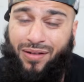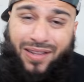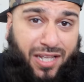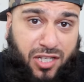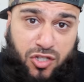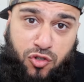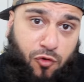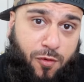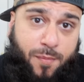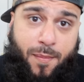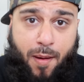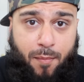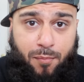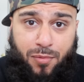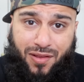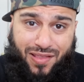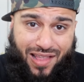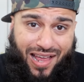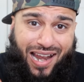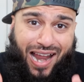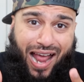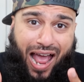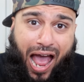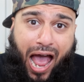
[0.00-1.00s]
but let's remember
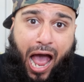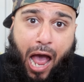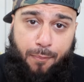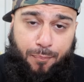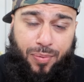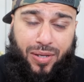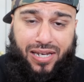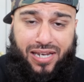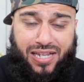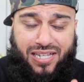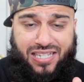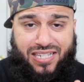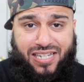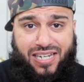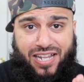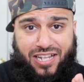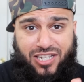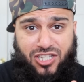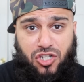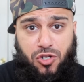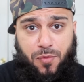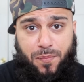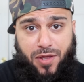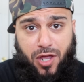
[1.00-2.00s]
that happiness
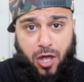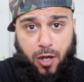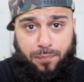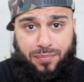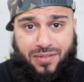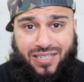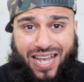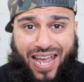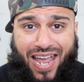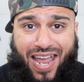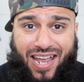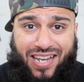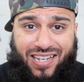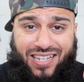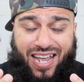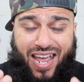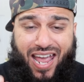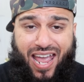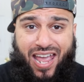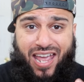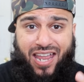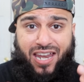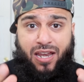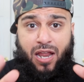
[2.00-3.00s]
needs to be obtained
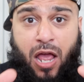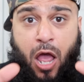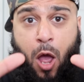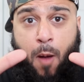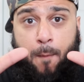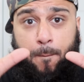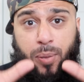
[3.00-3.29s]
in